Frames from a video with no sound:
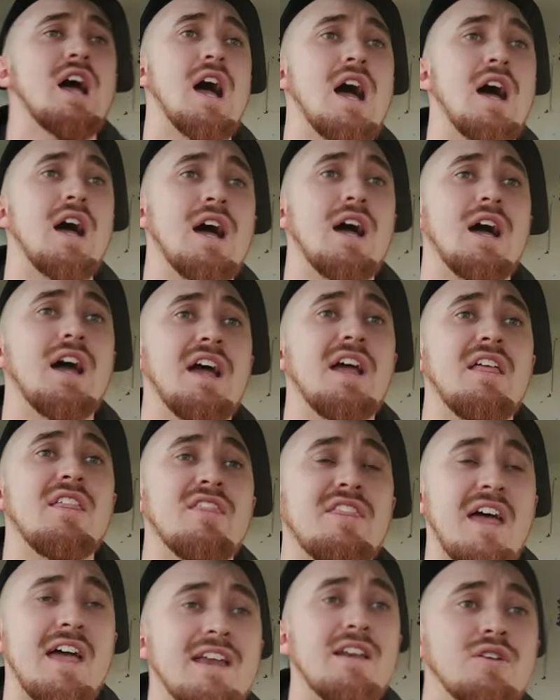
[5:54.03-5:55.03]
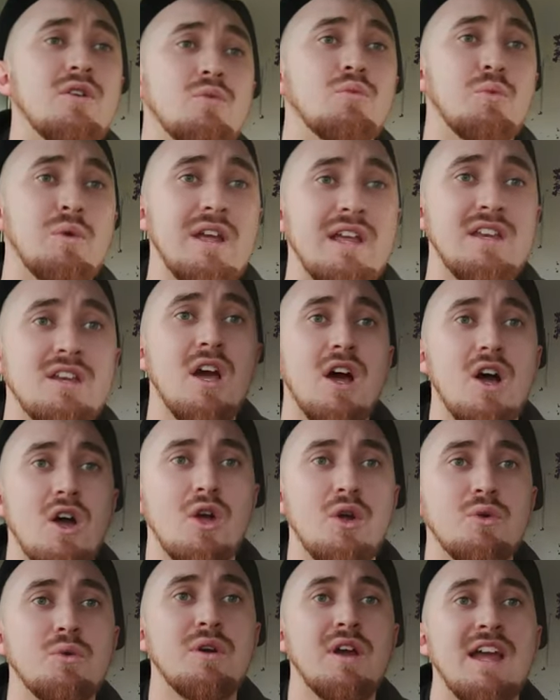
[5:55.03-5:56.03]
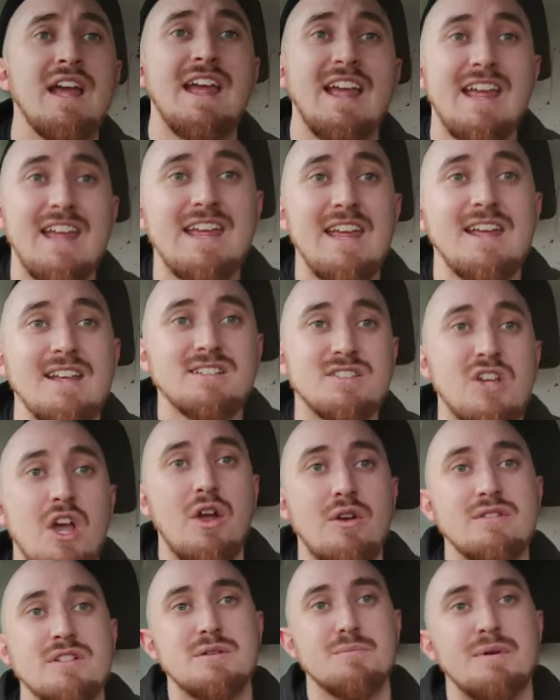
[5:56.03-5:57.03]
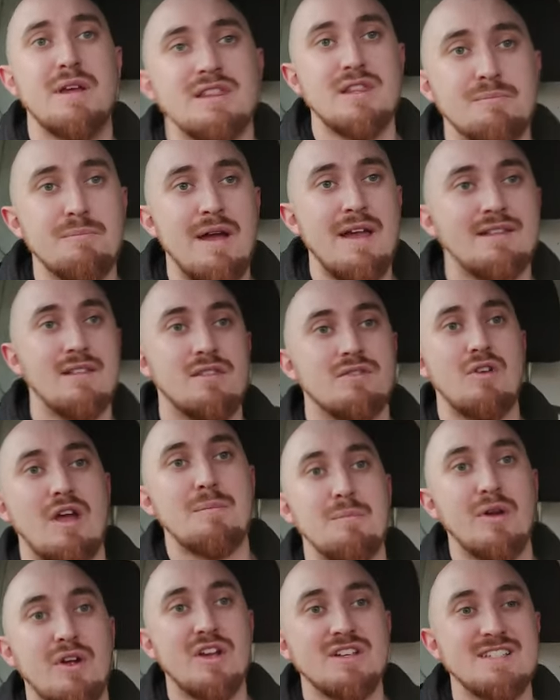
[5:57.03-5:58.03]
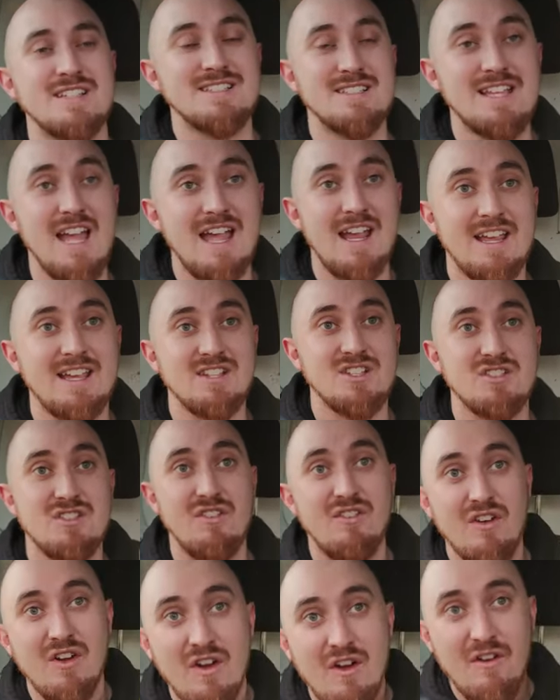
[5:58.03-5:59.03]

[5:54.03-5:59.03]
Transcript: uh, then we know he is going to be the main threat because his deck is